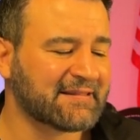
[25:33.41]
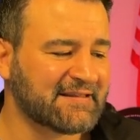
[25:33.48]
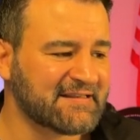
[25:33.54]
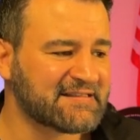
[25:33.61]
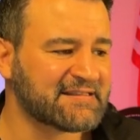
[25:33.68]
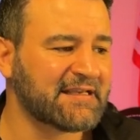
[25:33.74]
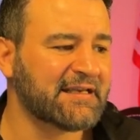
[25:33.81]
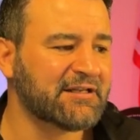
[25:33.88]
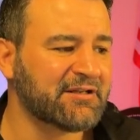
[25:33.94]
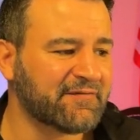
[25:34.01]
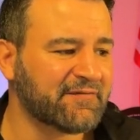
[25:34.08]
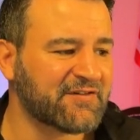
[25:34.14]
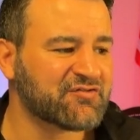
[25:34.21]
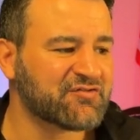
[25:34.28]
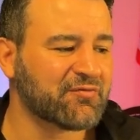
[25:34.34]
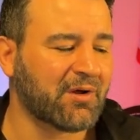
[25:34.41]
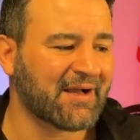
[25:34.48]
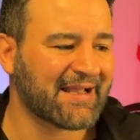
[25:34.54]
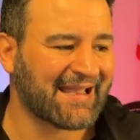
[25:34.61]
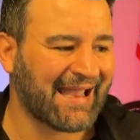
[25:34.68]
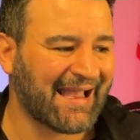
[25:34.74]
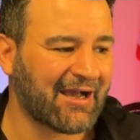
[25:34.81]
this individual
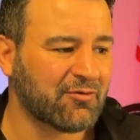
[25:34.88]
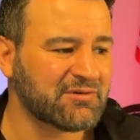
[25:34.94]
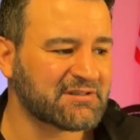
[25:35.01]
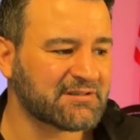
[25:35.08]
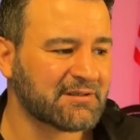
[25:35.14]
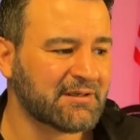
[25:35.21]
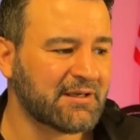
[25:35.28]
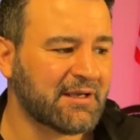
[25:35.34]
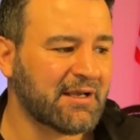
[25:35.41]
account